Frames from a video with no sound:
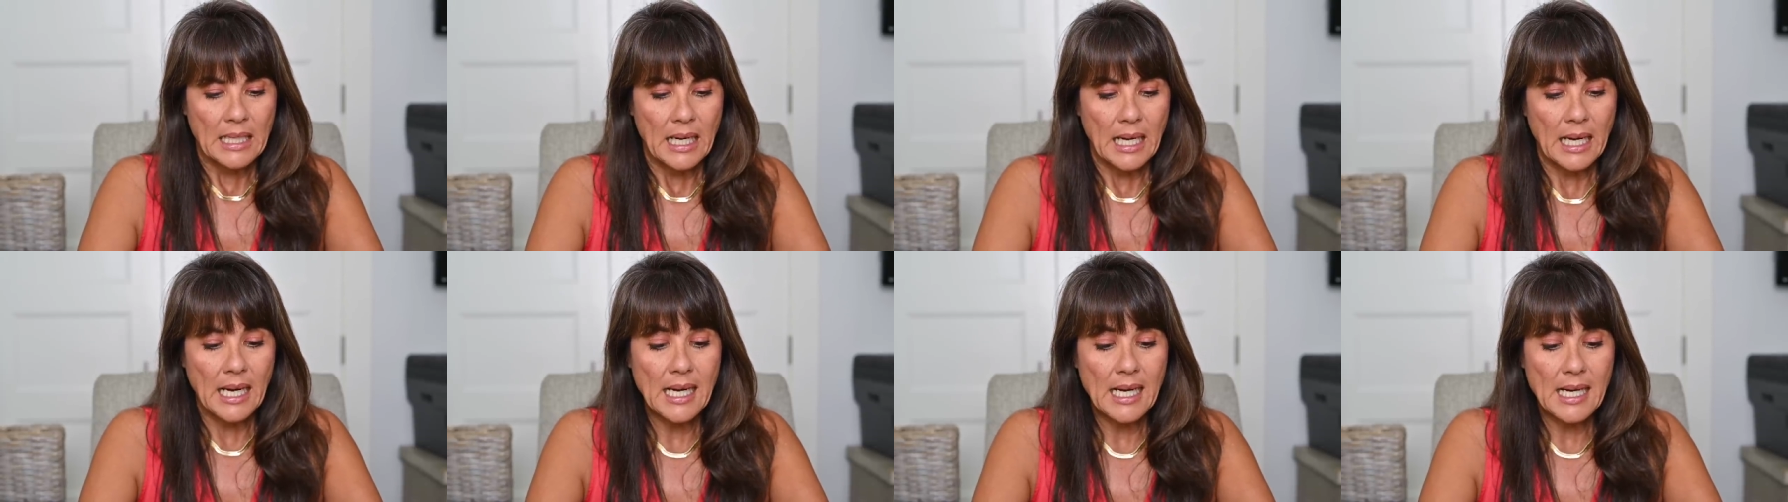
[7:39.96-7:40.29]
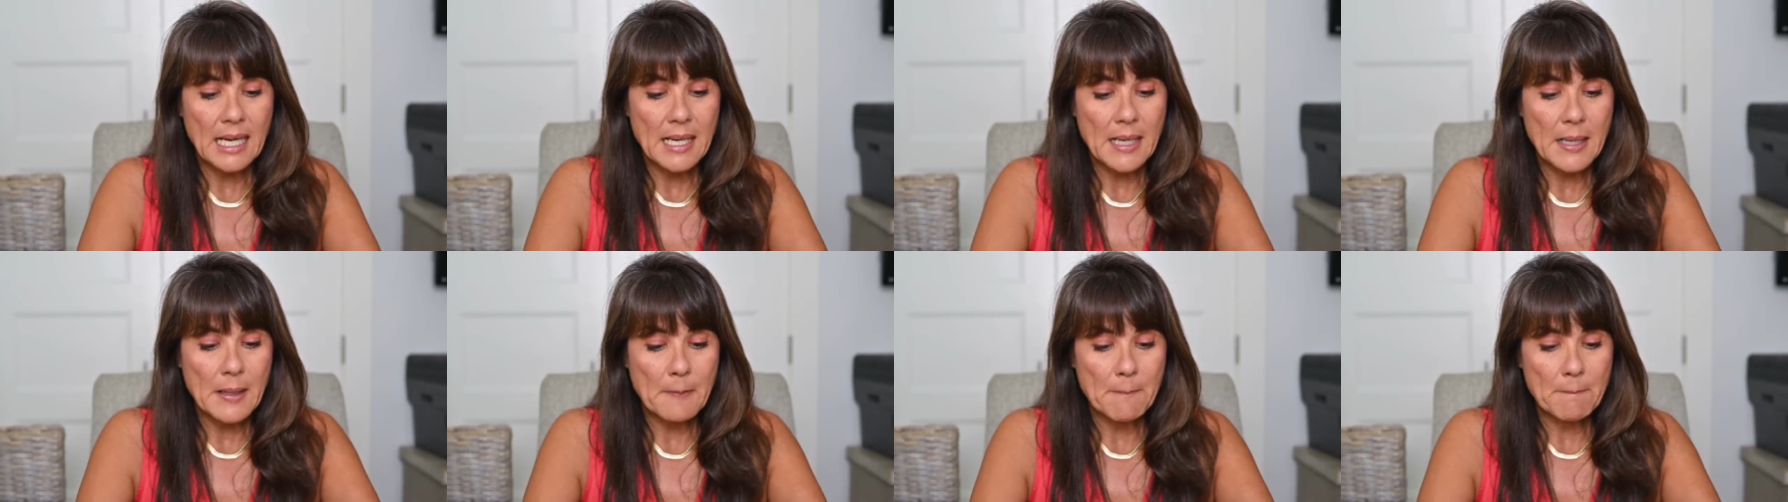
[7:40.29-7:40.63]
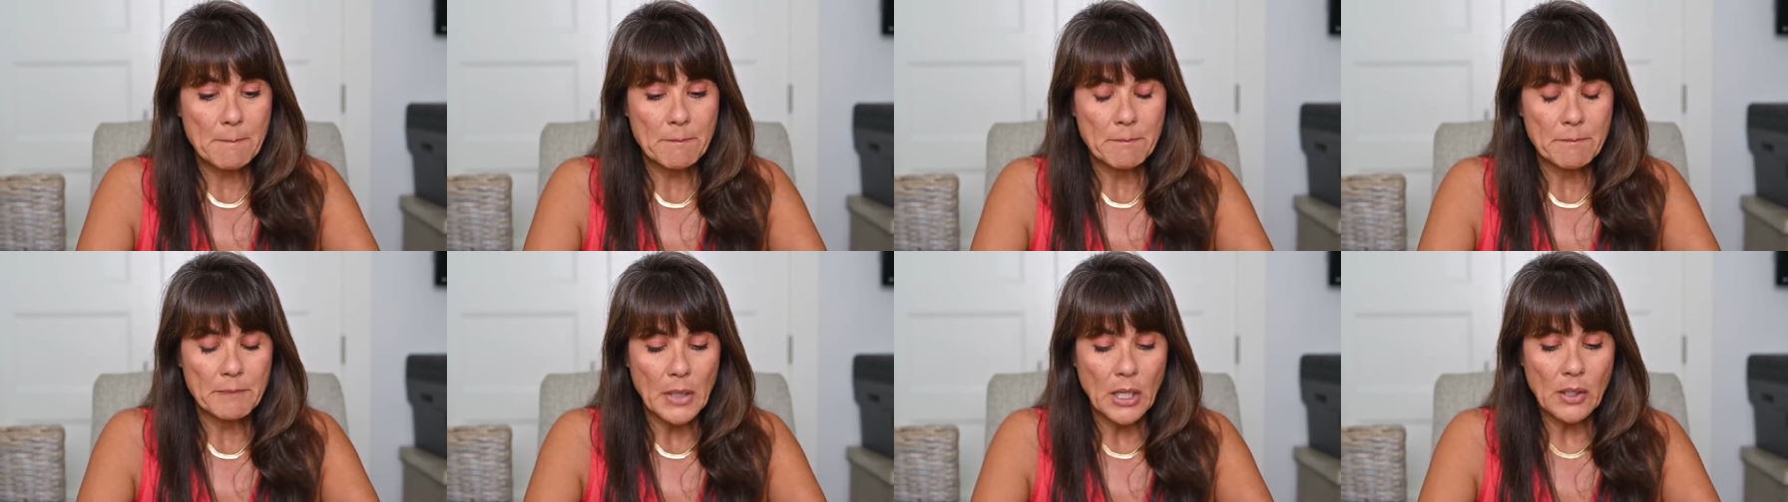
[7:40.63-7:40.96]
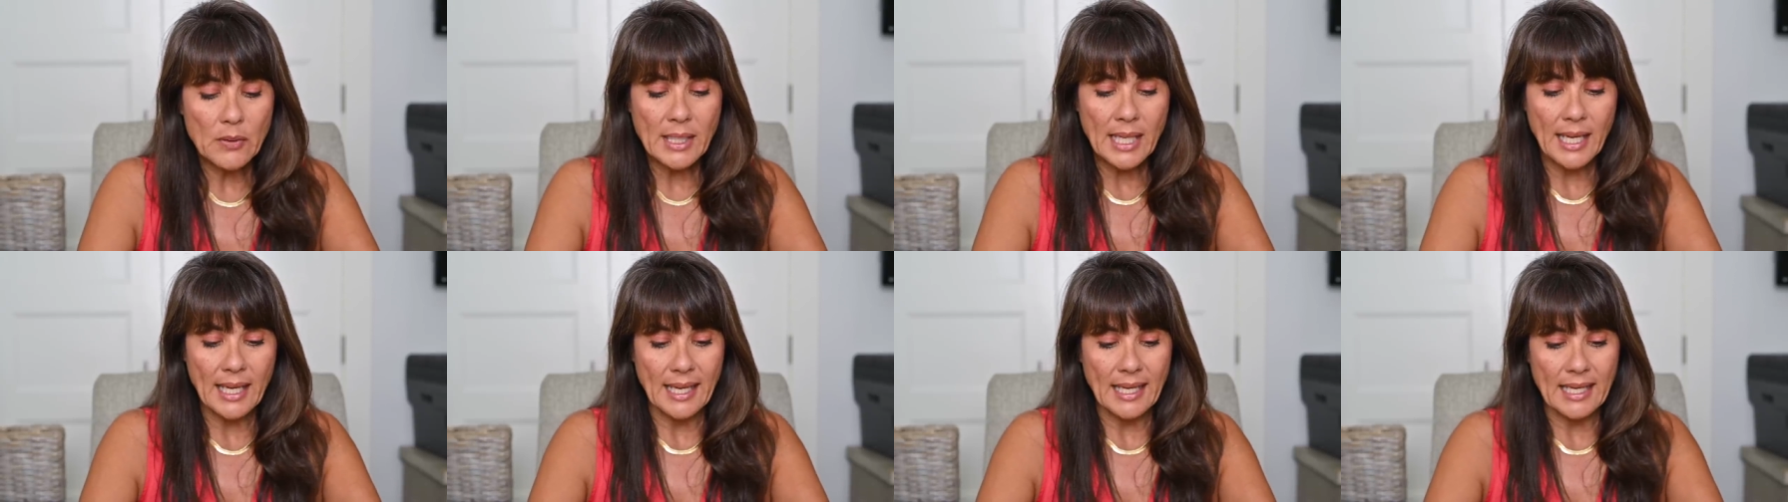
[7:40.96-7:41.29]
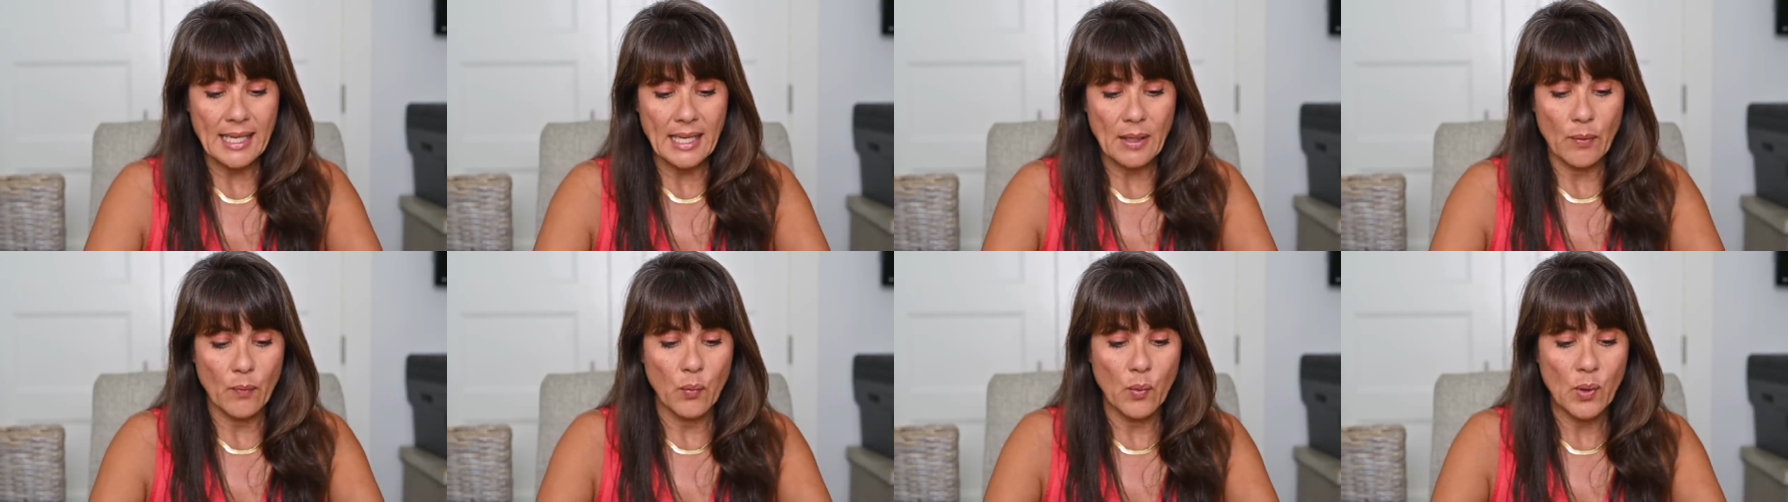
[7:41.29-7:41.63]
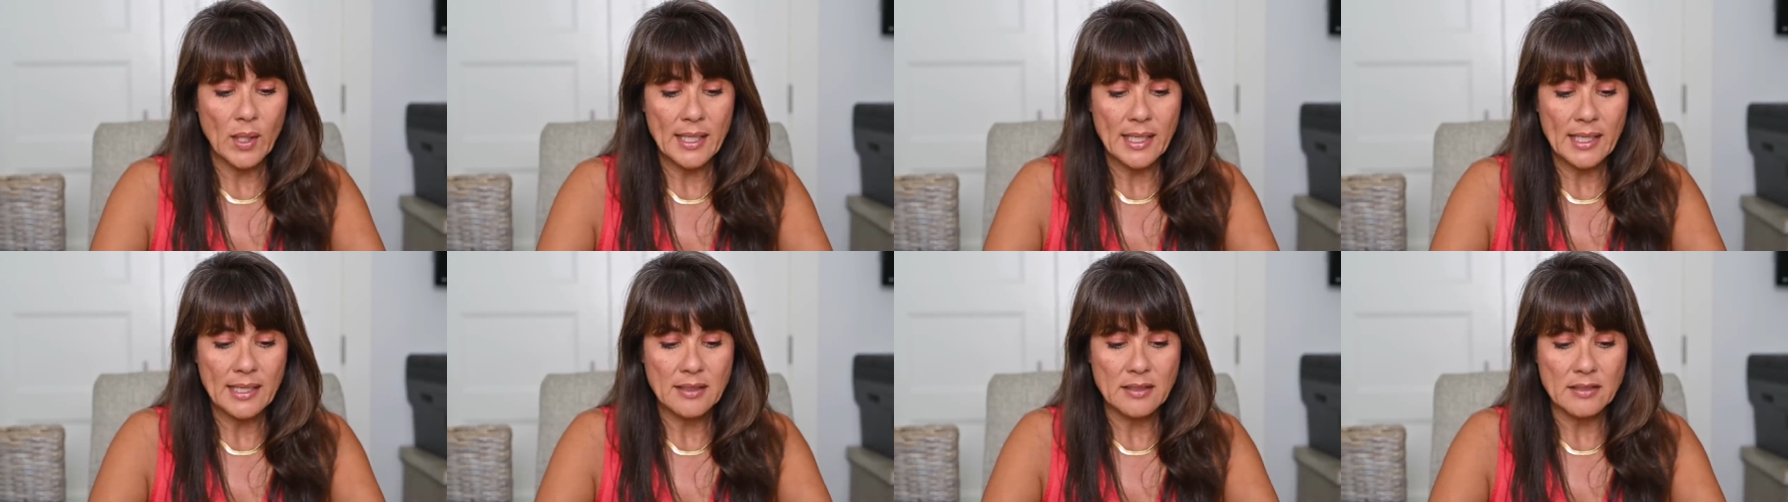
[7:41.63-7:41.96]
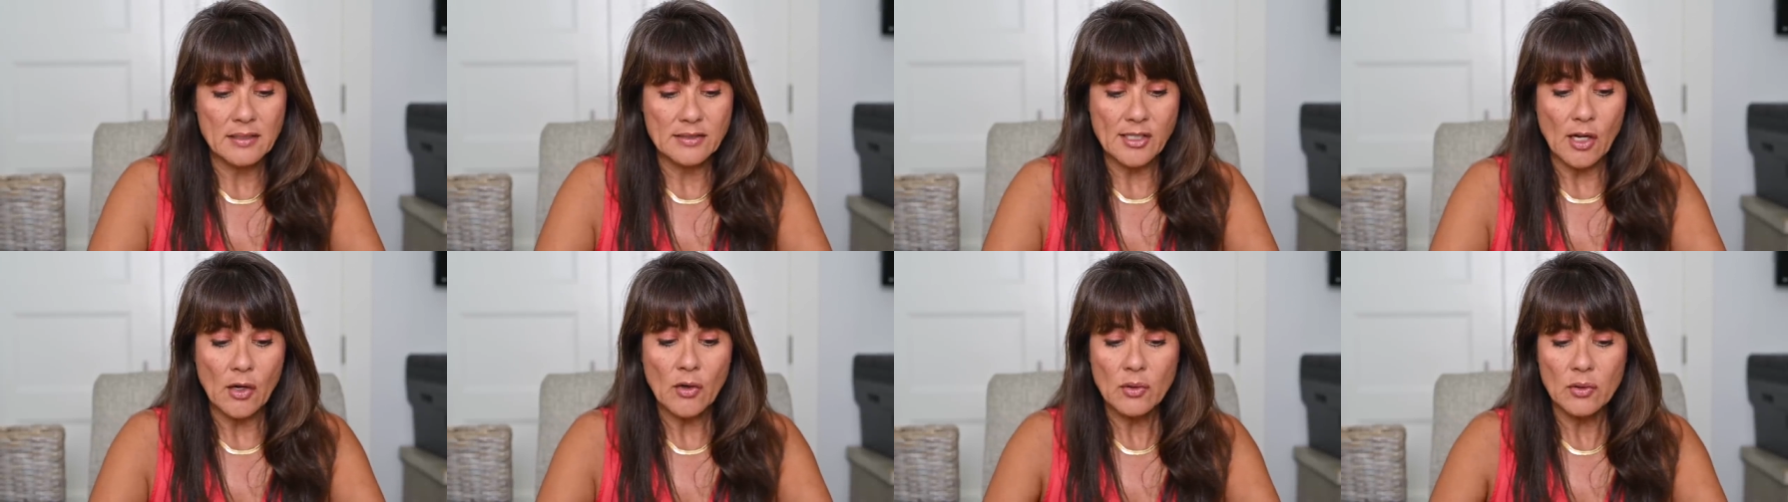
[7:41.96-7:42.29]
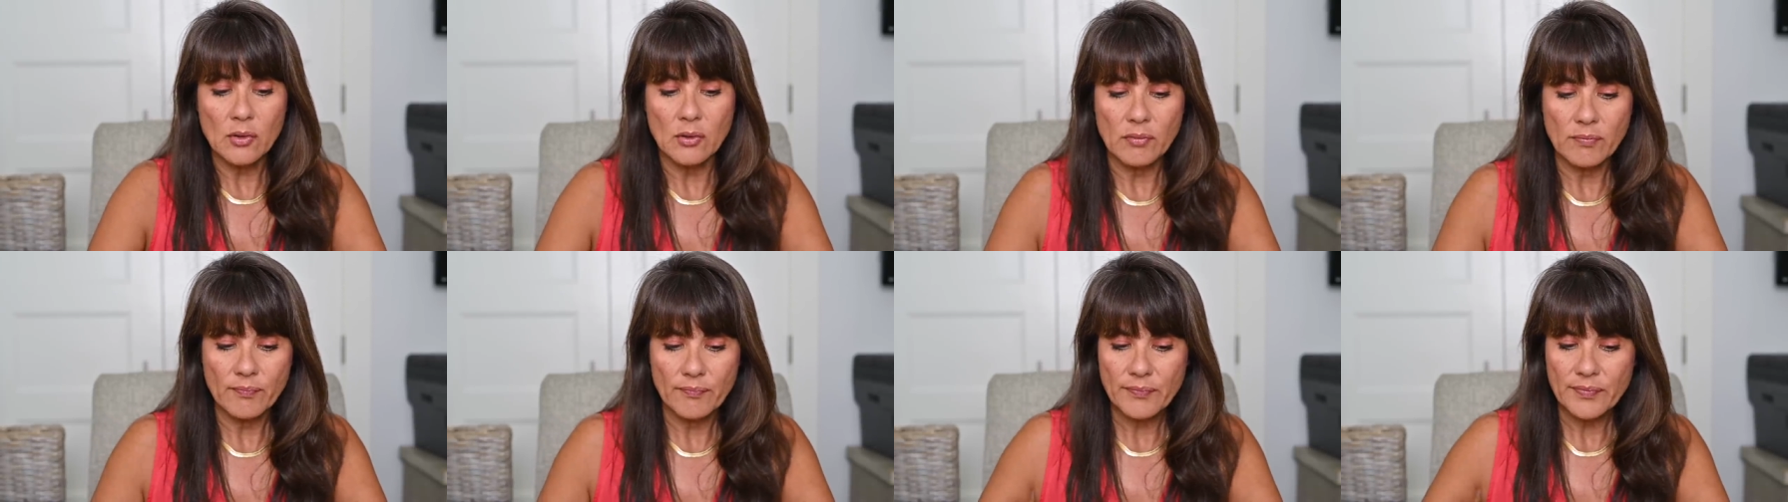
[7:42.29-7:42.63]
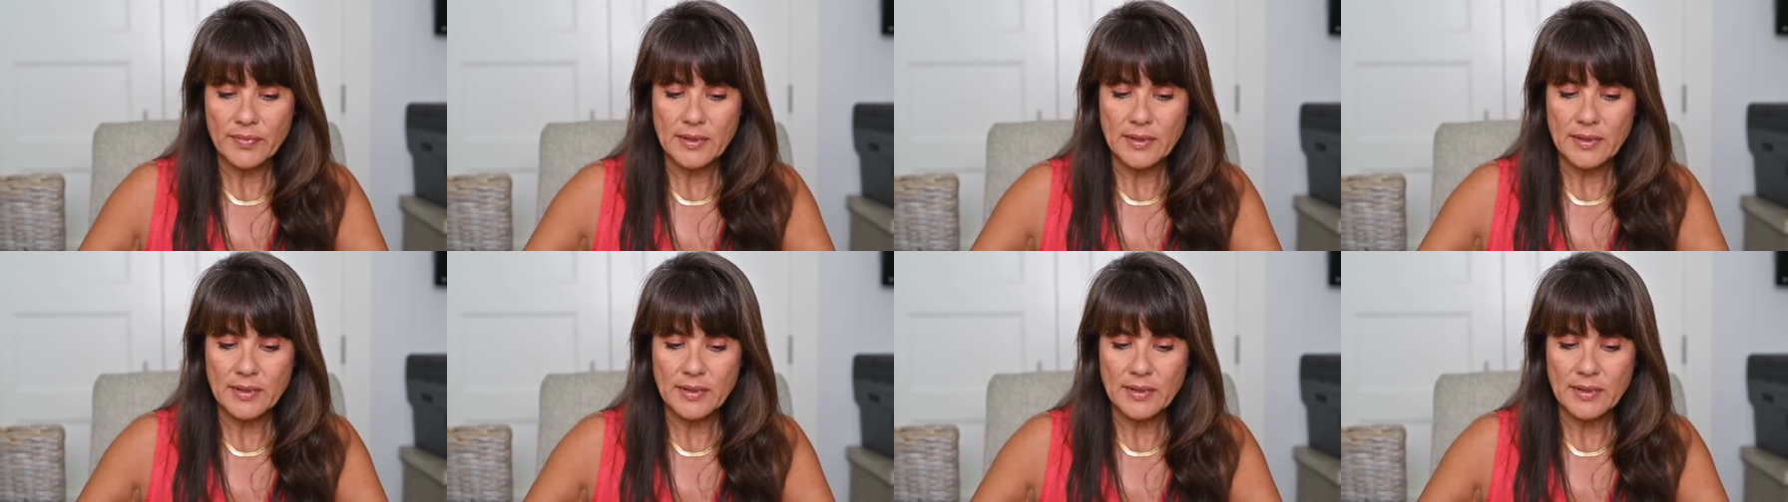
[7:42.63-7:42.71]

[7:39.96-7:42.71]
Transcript: Um, okay, what else? Oh,